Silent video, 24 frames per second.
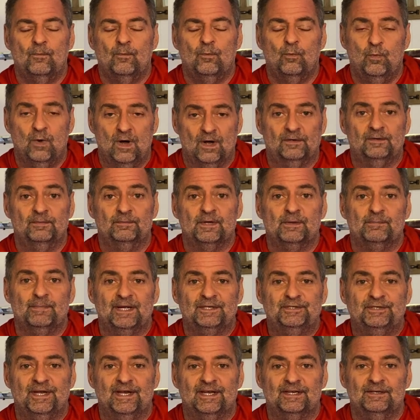Welcome to my
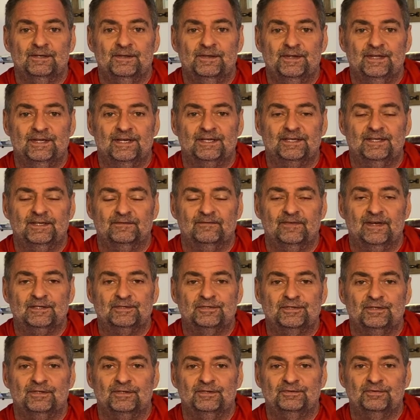channel, The
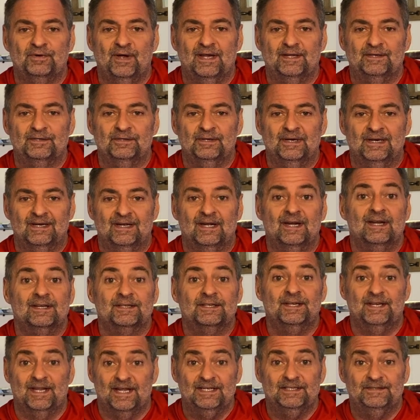Unconventional Trainer.
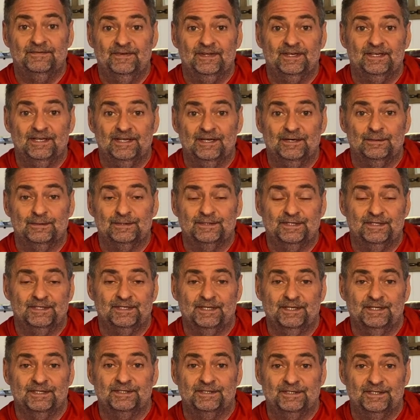Today's video is going
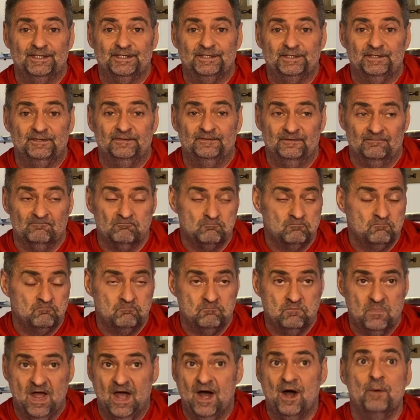to consist of
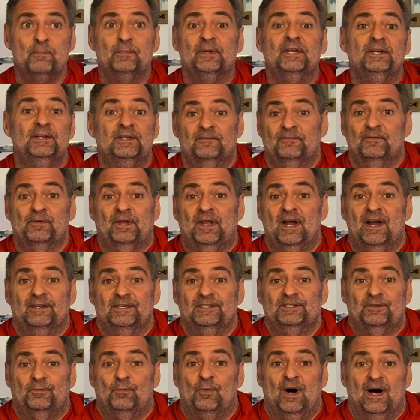how many different kinds
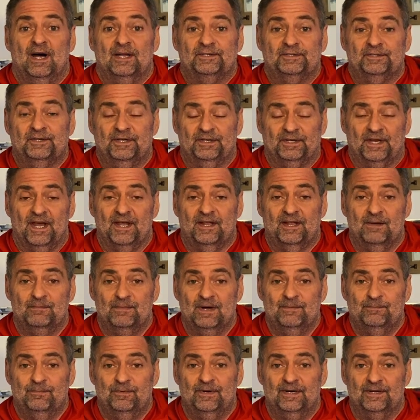of squats can I come
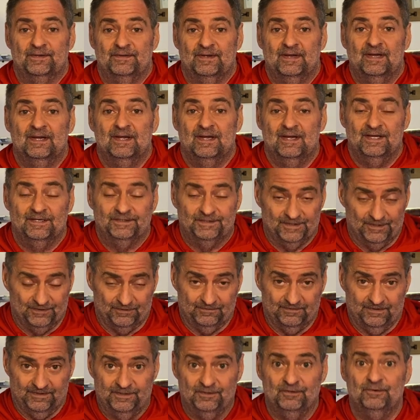up with.
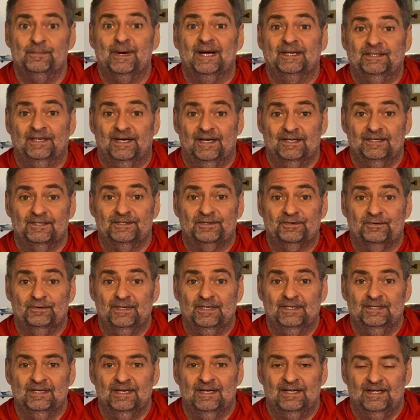So cue my title
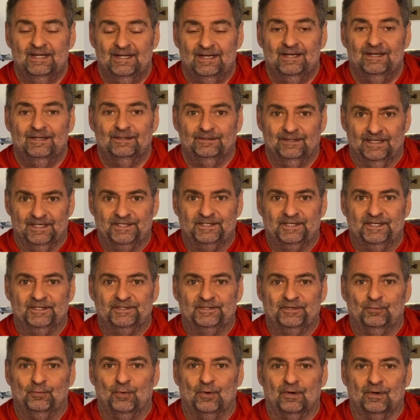screen, let's
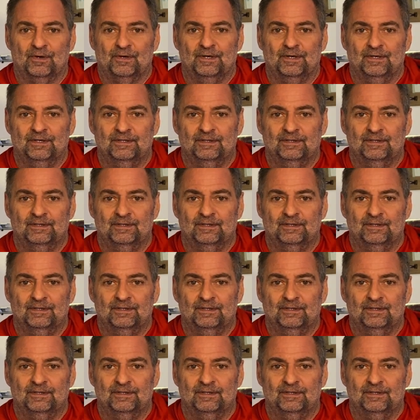get to work.